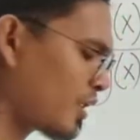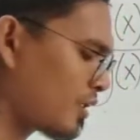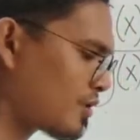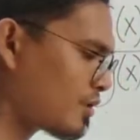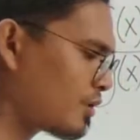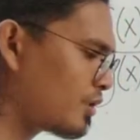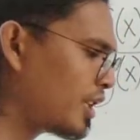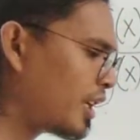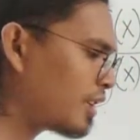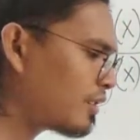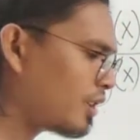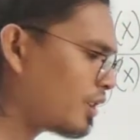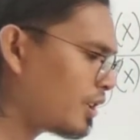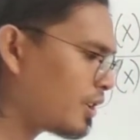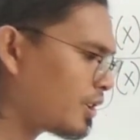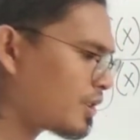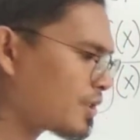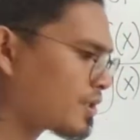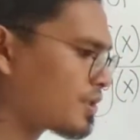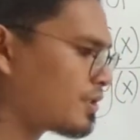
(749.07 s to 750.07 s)
So that
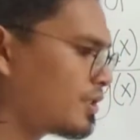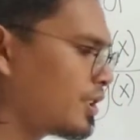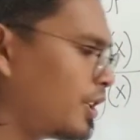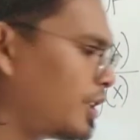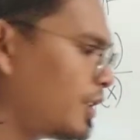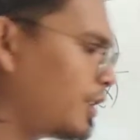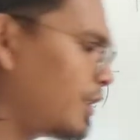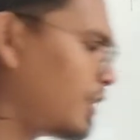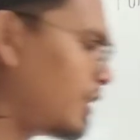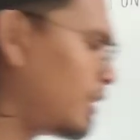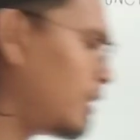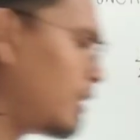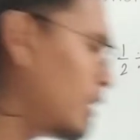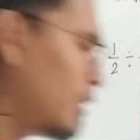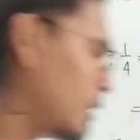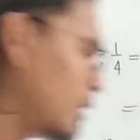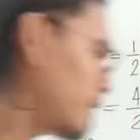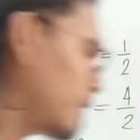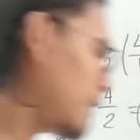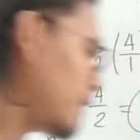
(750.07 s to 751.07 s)
is
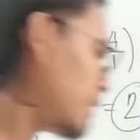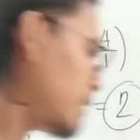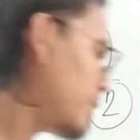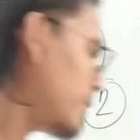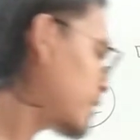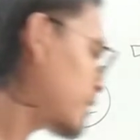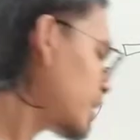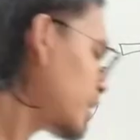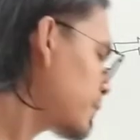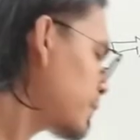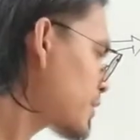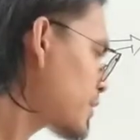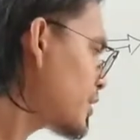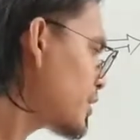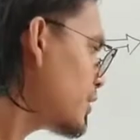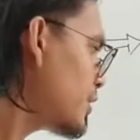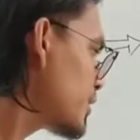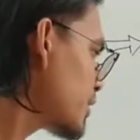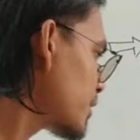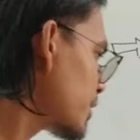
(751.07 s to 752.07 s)
the fundamental
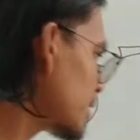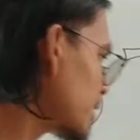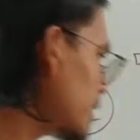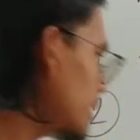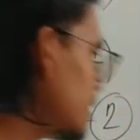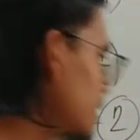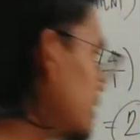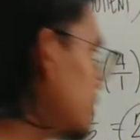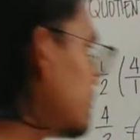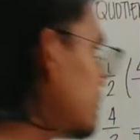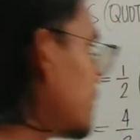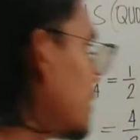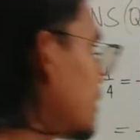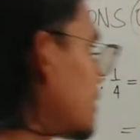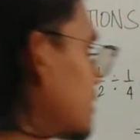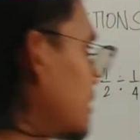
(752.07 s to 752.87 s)
procedure in